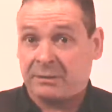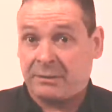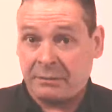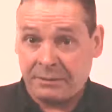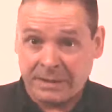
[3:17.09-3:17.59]

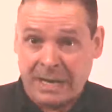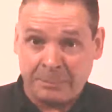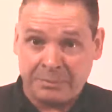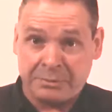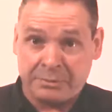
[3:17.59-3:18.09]
around the
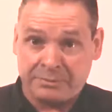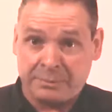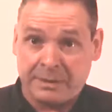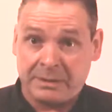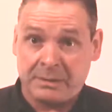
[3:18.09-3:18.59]
capsule of the
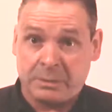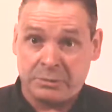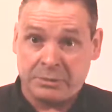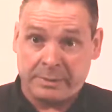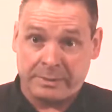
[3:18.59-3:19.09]
big toe
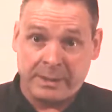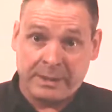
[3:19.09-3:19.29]
joint.